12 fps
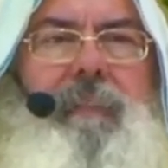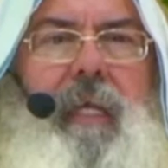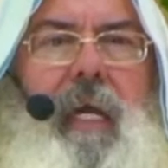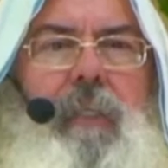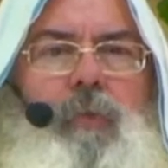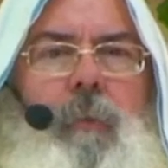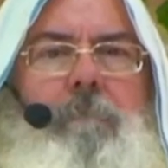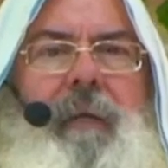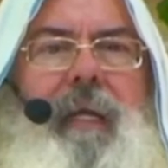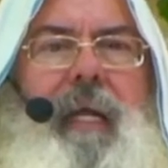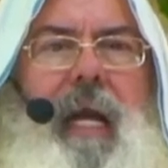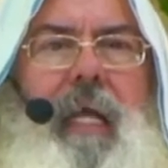was to
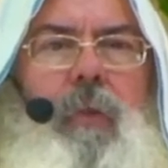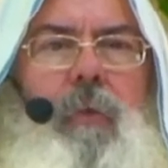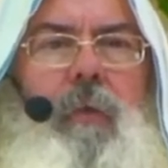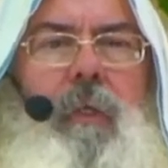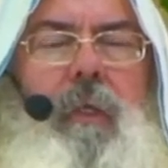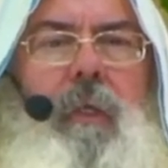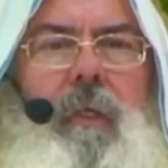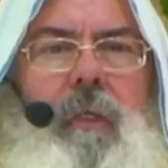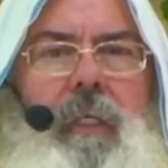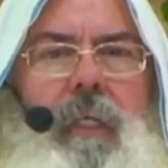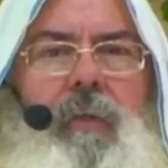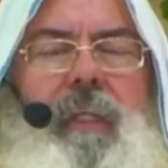bring souls
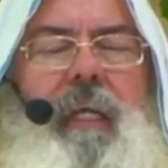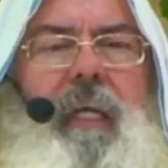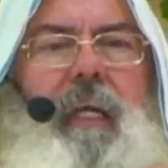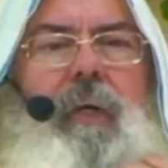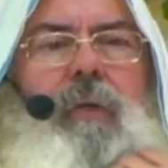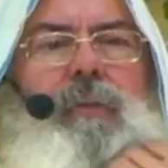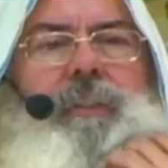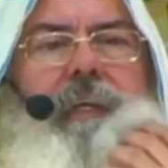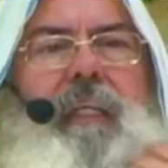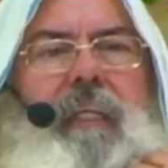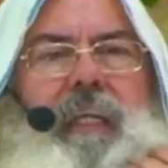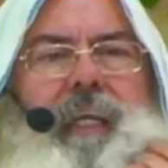to the feet of God,
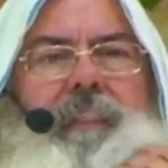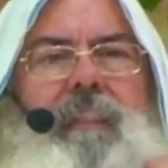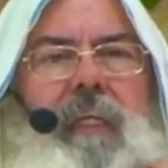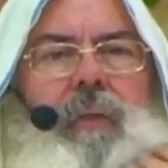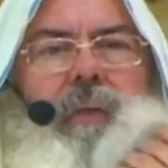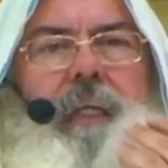I said.